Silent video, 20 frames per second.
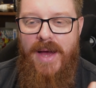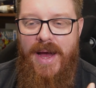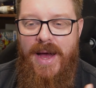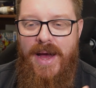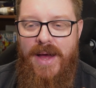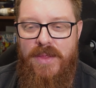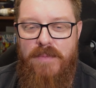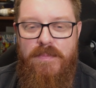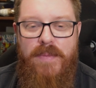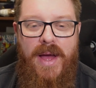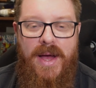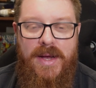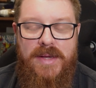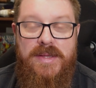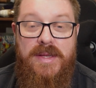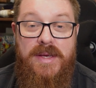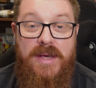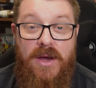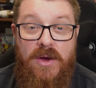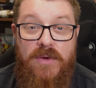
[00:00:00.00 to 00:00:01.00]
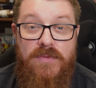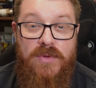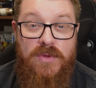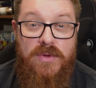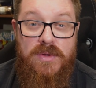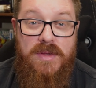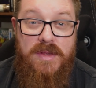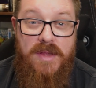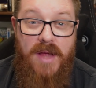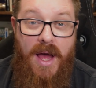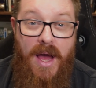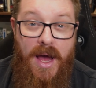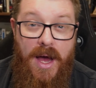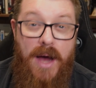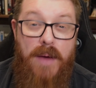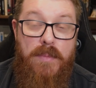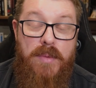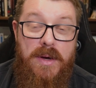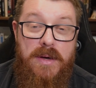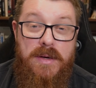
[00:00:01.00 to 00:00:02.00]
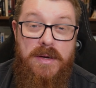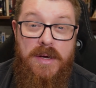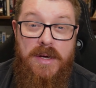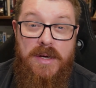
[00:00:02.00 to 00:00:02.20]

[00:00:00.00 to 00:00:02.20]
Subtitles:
The balcony overlooked the harbour,